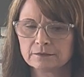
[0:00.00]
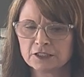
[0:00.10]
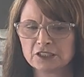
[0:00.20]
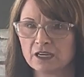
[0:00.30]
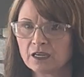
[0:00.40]

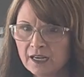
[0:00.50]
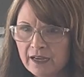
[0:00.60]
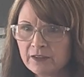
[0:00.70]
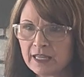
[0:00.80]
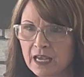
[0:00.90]
Is John going to
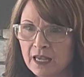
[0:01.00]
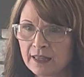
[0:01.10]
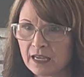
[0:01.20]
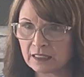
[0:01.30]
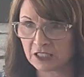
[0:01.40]
have it
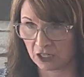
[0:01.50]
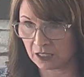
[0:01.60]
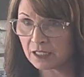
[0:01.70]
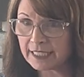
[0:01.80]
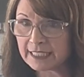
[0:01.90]
is John
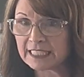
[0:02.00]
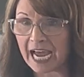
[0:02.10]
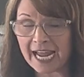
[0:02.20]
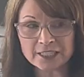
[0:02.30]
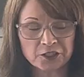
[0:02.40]
going to
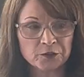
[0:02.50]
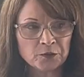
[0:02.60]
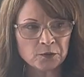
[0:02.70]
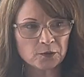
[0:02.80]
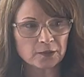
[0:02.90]
die
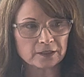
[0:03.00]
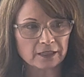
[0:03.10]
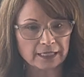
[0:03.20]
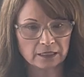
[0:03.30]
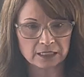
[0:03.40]
too?
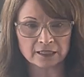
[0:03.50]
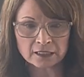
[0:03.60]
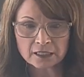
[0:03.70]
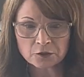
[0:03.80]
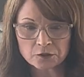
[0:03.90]
Like, is he
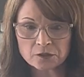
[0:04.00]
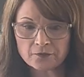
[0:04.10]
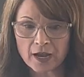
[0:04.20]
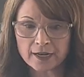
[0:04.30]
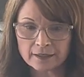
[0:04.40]
going to get
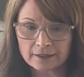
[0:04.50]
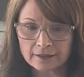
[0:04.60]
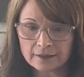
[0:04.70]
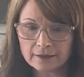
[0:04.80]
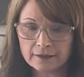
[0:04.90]
crucified?
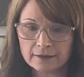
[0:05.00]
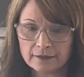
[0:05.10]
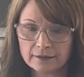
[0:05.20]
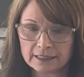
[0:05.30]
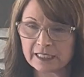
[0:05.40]

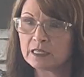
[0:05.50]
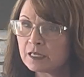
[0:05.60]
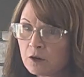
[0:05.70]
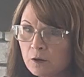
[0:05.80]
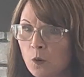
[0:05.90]
Is he going to
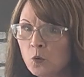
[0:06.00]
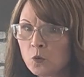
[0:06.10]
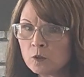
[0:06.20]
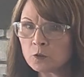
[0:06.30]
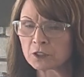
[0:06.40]
go
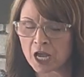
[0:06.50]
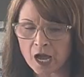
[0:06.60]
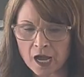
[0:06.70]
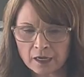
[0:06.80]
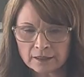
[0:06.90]
old or
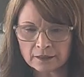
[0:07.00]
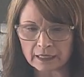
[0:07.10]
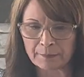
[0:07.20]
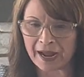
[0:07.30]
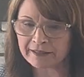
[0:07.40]
young?
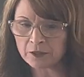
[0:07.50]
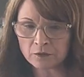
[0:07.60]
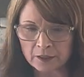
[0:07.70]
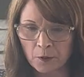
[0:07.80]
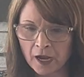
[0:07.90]
Am I the
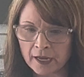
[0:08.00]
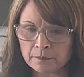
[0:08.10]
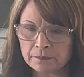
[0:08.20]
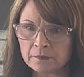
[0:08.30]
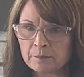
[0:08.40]
only
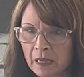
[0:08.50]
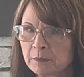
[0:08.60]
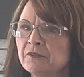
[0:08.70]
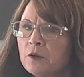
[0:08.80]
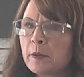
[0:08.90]
one? Make
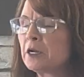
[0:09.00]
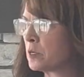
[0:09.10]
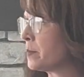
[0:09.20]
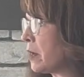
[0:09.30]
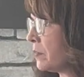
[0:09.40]
me feel better
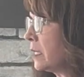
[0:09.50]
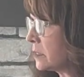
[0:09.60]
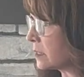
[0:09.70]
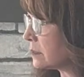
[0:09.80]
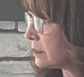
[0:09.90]
about
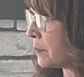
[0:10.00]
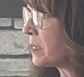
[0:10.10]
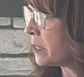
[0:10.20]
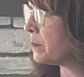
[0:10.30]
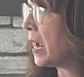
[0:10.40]
this. Let me
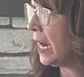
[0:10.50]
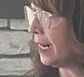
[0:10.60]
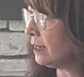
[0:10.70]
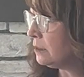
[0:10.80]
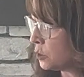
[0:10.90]

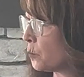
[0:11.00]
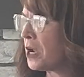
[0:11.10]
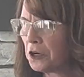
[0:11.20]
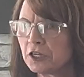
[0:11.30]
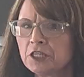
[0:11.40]
compare to
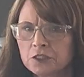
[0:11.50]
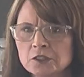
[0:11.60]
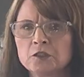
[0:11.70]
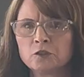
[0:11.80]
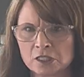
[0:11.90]
what you're going to
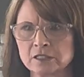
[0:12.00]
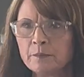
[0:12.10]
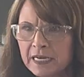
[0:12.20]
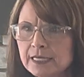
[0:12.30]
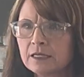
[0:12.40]
do to
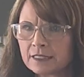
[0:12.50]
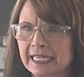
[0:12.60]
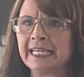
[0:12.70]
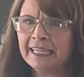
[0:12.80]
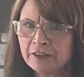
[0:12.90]
somebody else
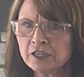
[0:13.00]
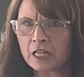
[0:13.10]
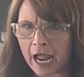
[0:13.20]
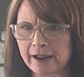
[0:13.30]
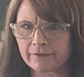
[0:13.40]
and in their
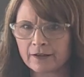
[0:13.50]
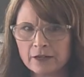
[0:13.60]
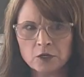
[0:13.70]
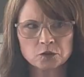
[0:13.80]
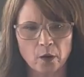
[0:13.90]
life
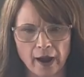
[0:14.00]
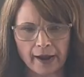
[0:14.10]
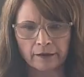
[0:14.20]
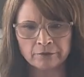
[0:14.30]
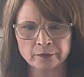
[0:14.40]
so
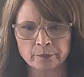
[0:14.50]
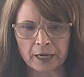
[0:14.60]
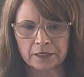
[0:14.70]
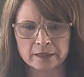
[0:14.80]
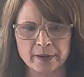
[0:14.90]
I can feel
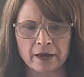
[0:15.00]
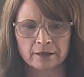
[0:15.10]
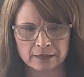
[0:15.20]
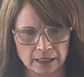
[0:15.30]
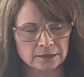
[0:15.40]
better about
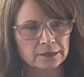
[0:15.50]
this.